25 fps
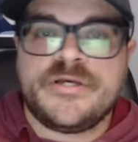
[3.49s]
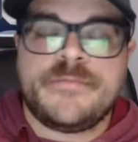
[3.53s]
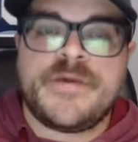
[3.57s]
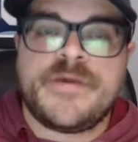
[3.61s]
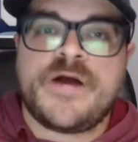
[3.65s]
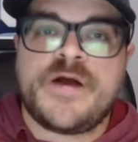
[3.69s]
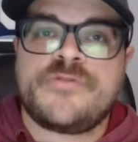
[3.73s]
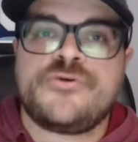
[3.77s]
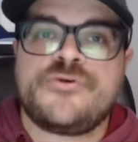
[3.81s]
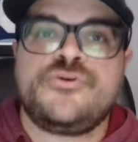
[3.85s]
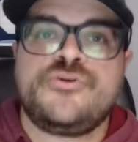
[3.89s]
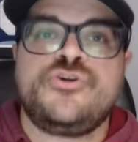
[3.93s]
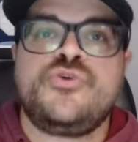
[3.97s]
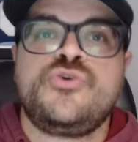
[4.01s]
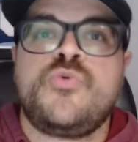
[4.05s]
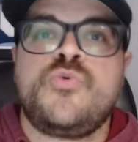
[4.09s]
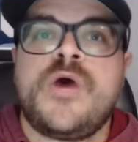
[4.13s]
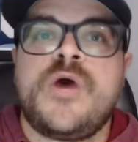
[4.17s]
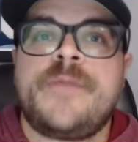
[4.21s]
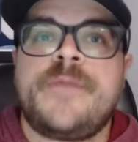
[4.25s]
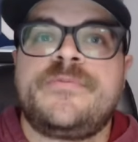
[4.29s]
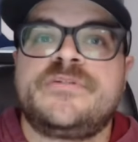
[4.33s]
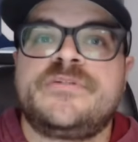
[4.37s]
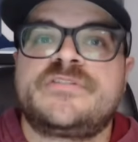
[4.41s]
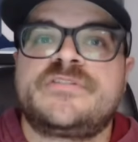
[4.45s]
about their new
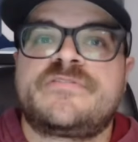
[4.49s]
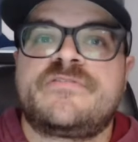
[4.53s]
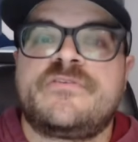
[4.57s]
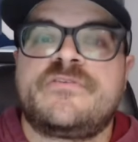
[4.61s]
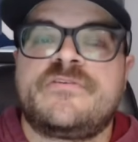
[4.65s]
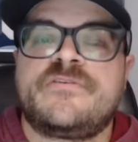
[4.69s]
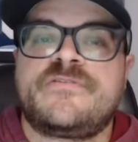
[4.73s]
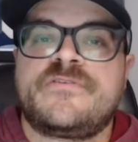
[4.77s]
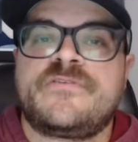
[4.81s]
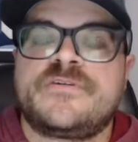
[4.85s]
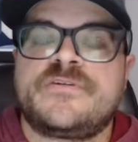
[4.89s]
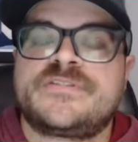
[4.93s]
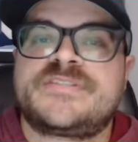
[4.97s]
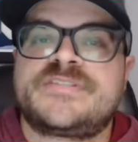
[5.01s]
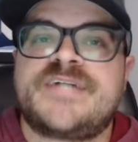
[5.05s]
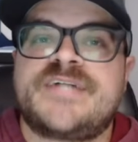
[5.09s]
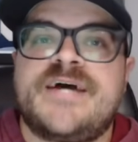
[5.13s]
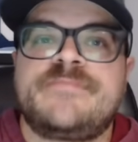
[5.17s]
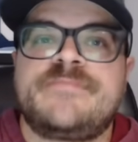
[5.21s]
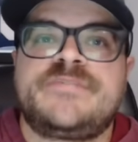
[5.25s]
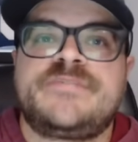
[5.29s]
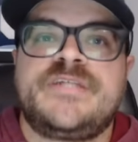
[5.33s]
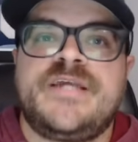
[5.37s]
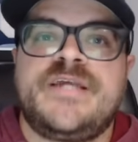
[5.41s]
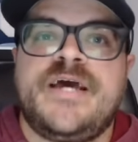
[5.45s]
weapons for the first
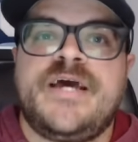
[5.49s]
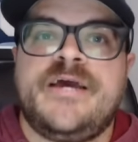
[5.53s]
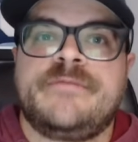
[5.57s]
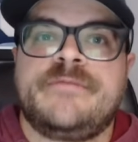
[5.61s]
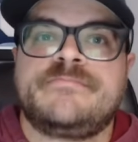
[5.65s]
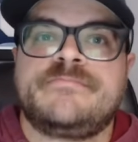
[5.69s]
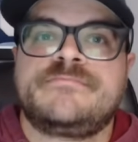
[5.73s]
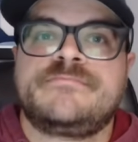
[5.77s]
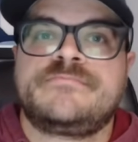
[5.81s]
time today.